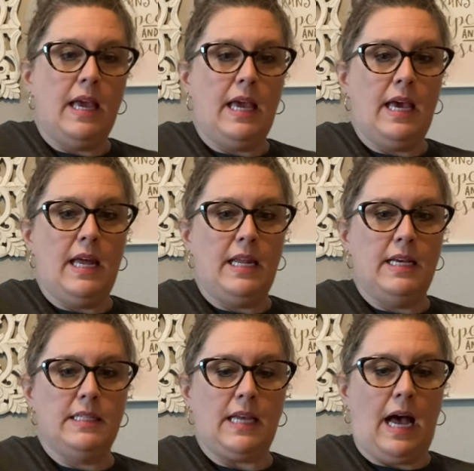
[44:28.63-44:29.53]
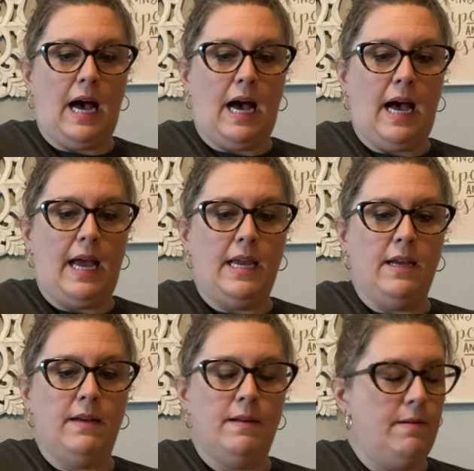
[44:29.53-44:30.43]
in his eye
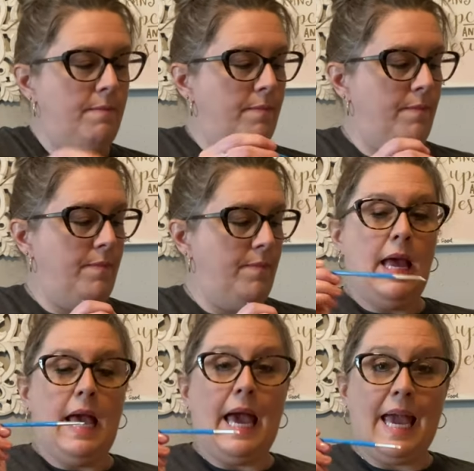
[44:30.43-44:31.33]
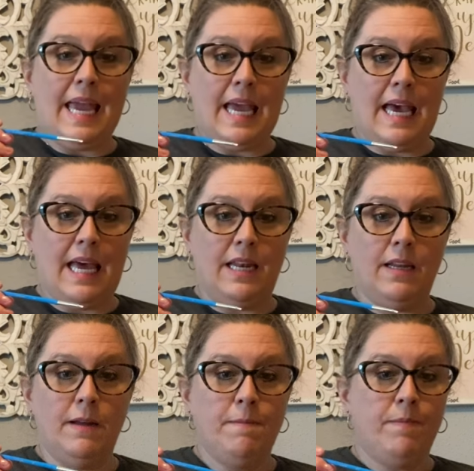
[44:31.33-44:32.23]

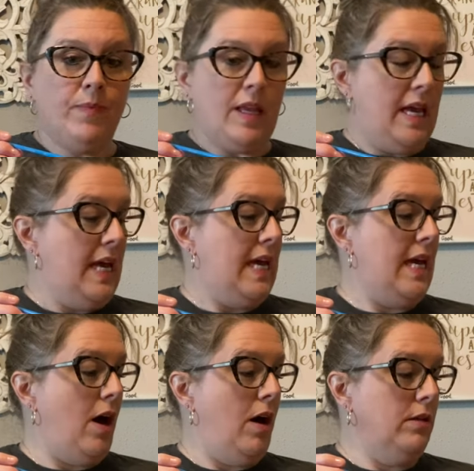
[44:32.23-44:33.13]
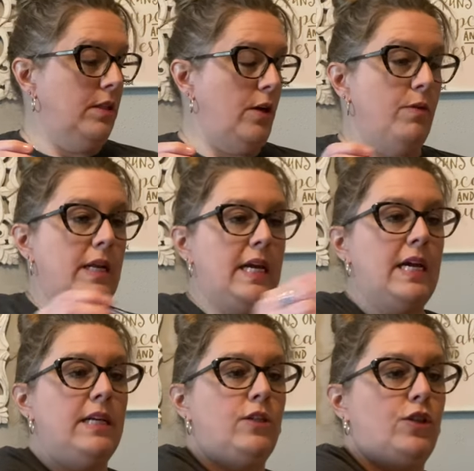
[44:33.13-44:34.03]
and he also
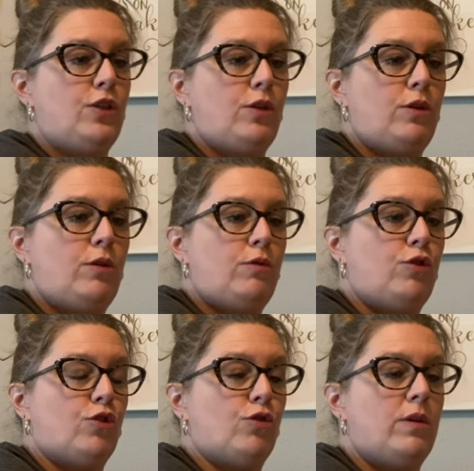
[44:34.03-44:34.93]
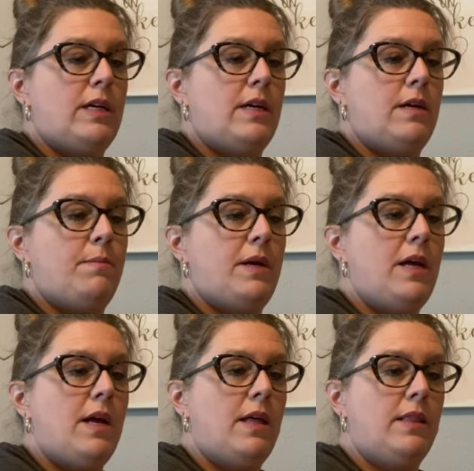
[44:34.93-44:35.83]
needs to trim
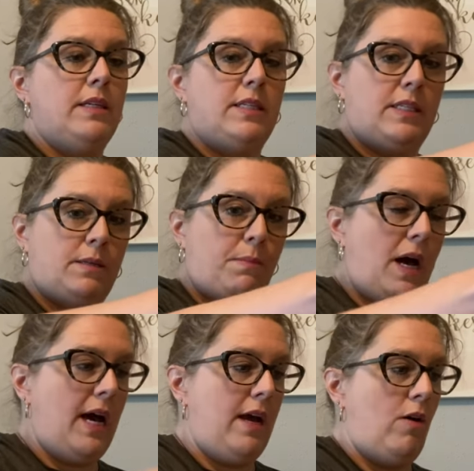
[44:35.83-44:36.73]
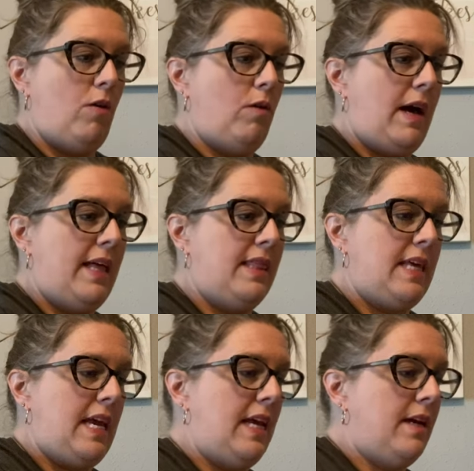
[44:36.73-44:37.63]
the smile, I
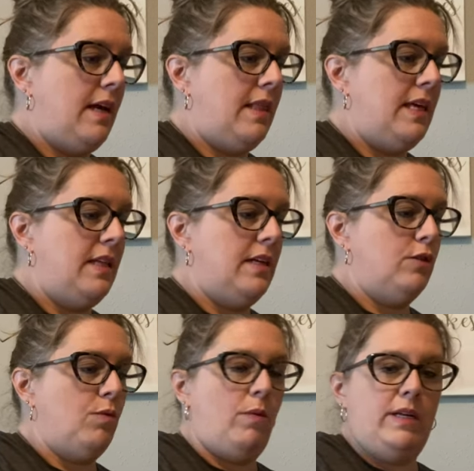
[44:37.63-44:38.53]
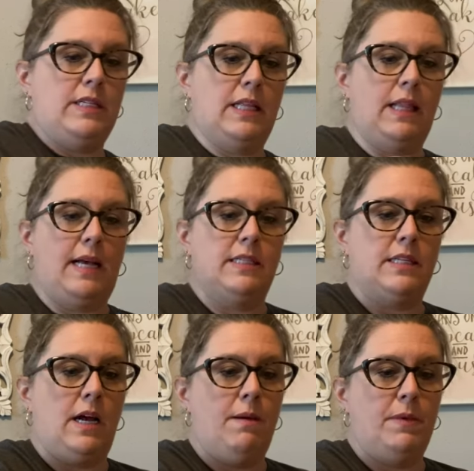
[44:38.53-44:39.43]
think. I think that's what we did last
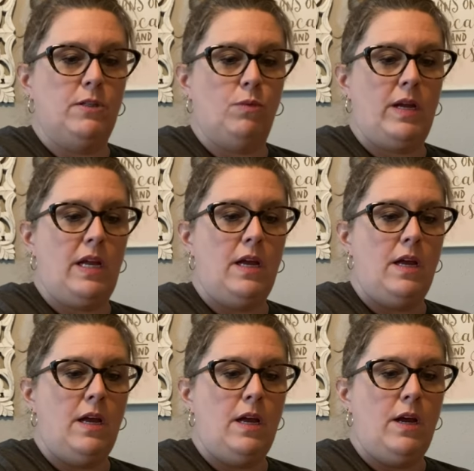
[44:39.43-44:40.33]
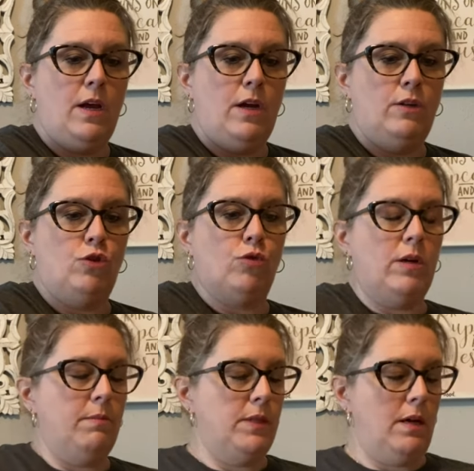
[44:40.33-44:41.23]
time is we
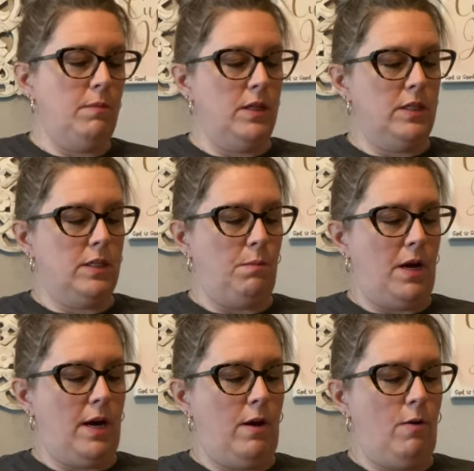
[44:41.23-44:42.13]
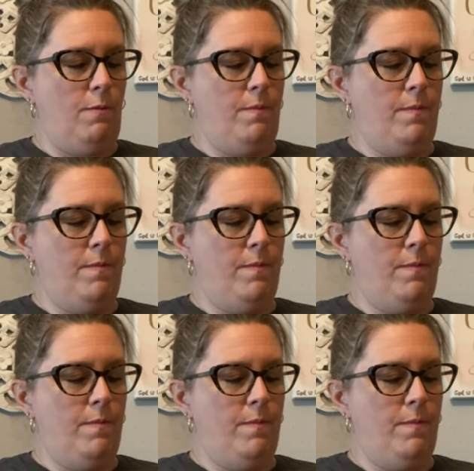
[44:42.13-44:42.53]
trimmed up the smile.